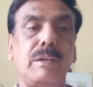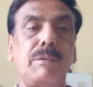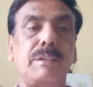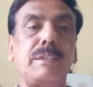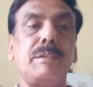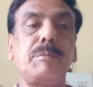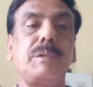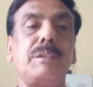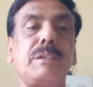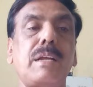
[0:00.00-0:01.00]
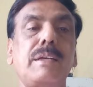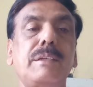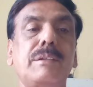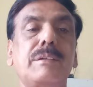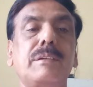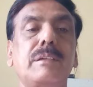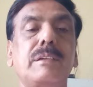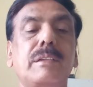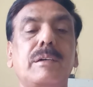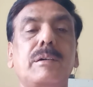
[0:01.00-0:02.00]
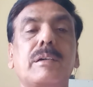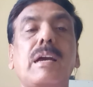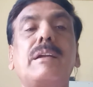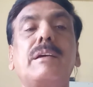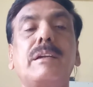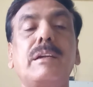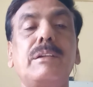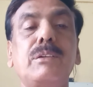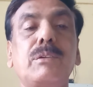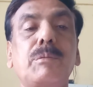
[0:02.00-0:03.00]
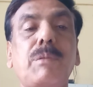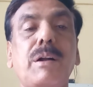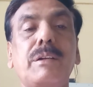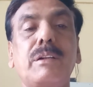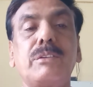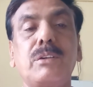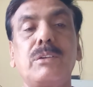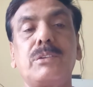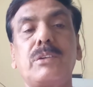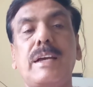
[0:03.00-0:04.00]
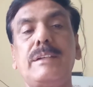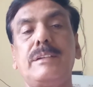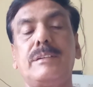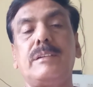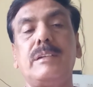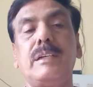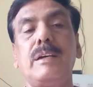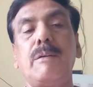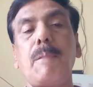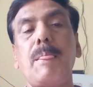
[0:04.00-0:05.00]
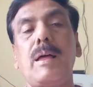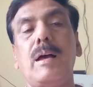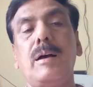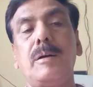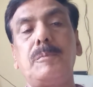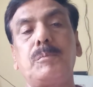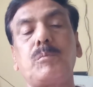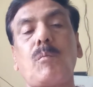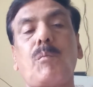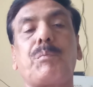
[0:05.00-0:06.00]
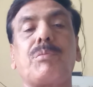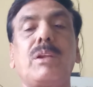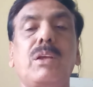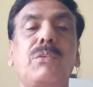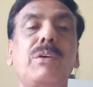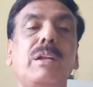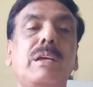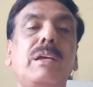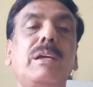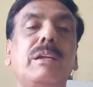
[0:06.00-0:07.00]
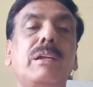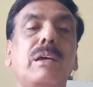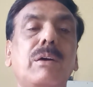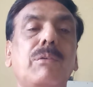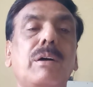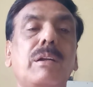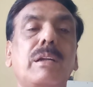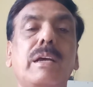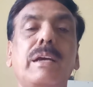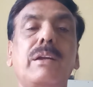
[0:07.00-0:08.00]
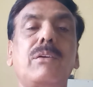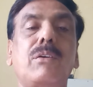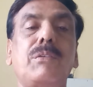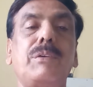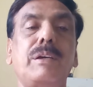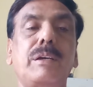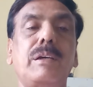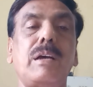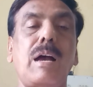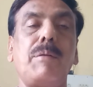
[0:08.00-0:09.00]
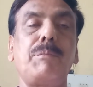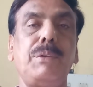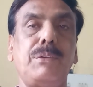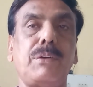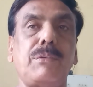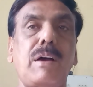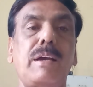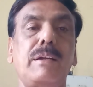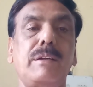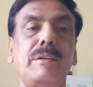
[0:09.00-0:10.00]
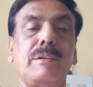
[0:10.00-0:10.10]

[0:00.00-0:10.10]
When the temperature rises, the kinetic energy of the particles also rises. Uh, if you heat one end of a piece of iron,